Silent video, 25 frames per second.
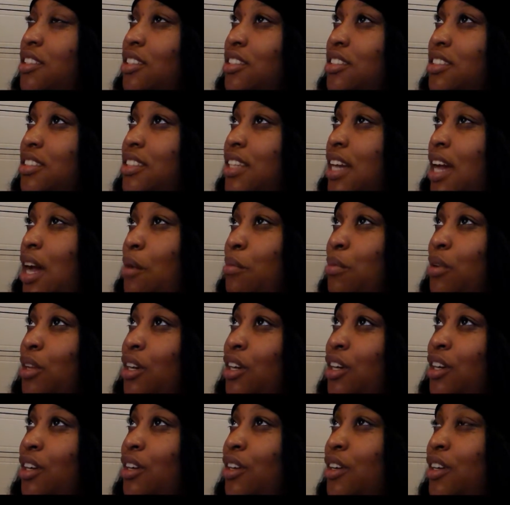talked to
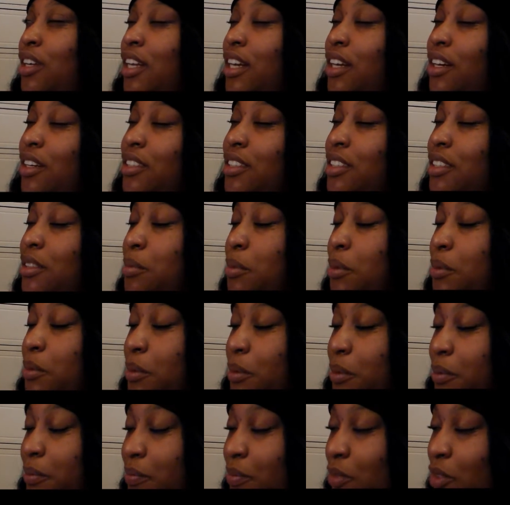Tableau and like all the other
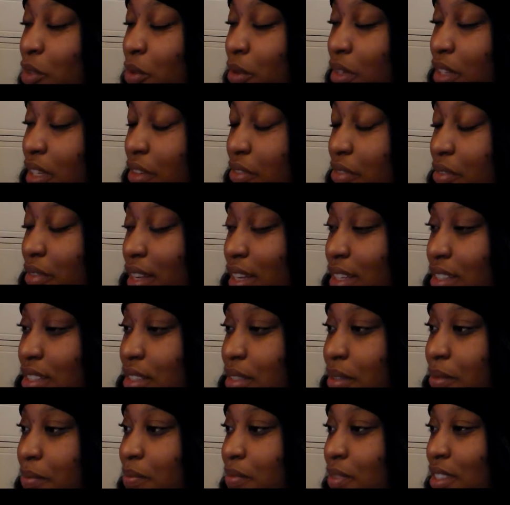people who were there from
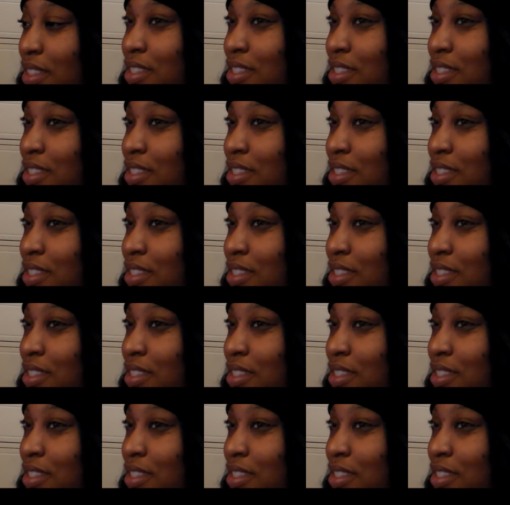last year.